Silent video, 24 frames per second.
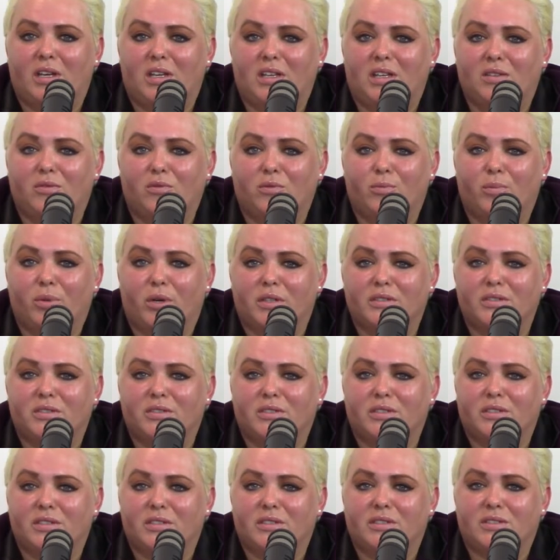any different
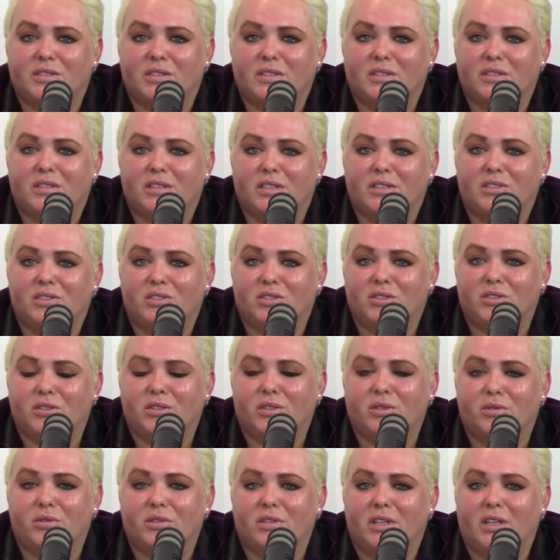processes uh, that uh,
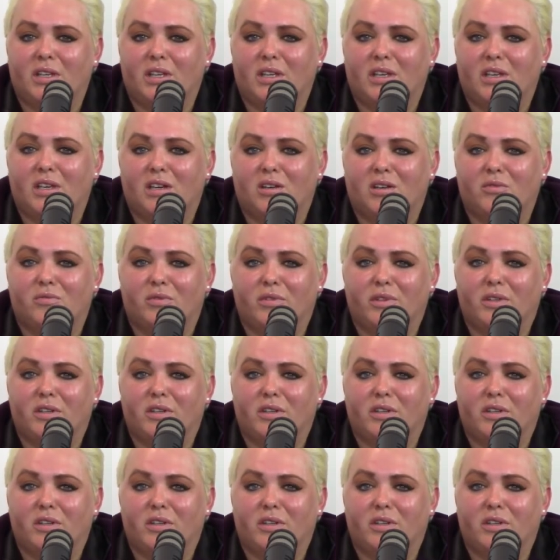you're thinking of.